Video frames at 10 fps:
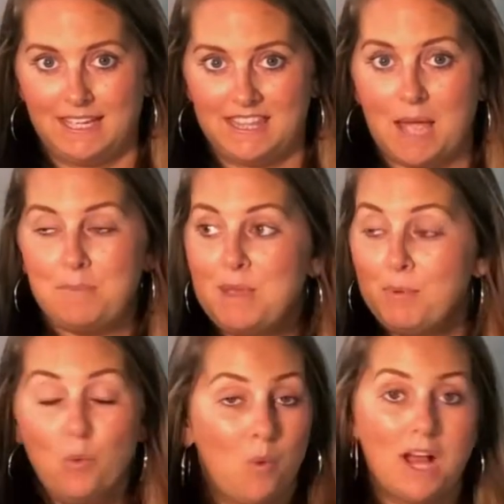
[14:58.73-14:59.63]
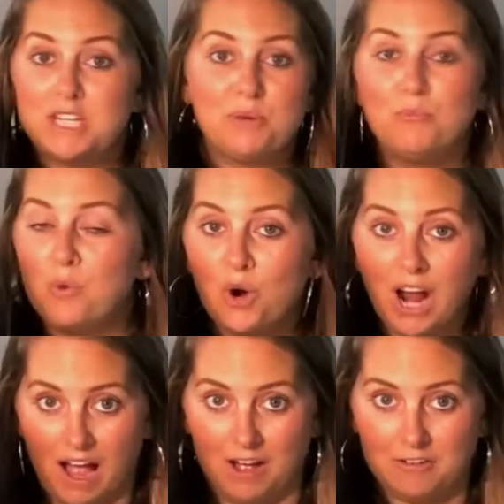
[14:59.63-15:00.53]
that people wanted more
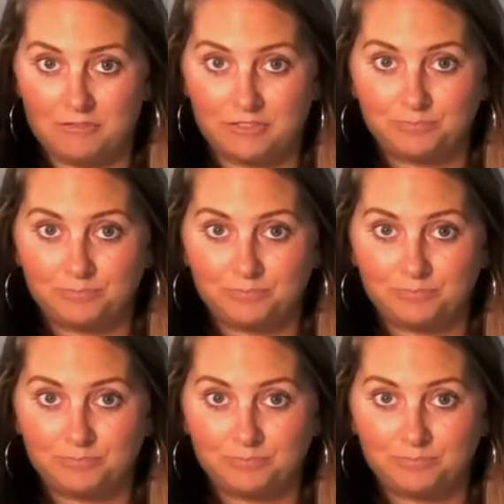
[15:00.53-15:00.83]
of.